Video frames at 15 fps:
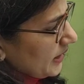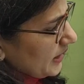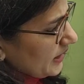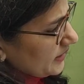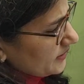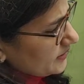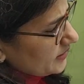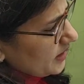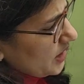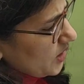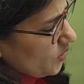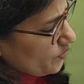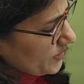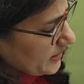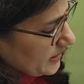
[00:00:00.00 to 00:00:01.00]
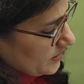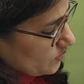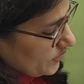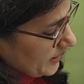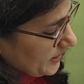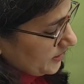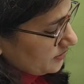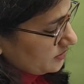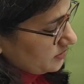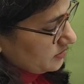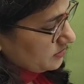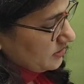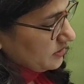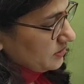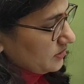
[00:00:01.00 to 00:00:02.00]
And how we calculate
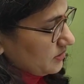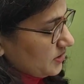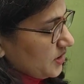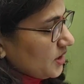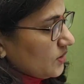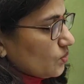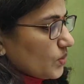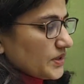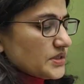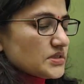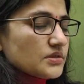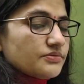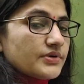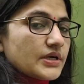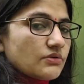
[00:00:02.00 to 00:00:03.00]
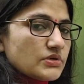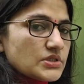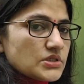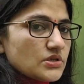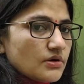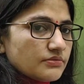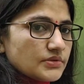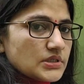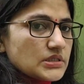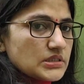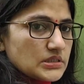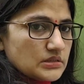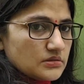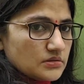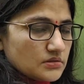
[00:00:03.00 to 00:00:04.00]
what is the frequency of
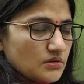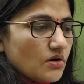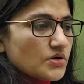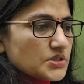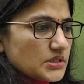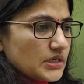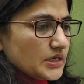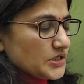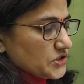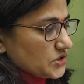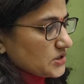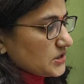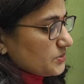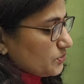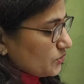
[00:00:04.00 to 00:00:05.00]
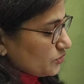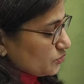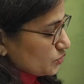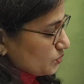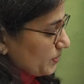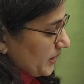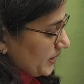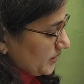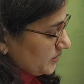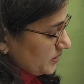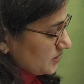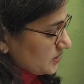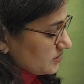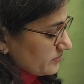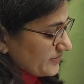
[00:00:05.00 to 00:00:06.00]
this oscillations produced by
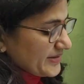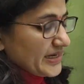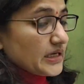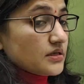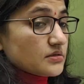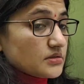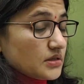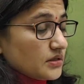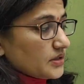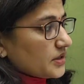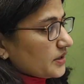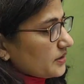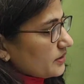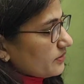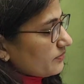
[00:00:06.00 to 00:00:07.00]
this tank circuit?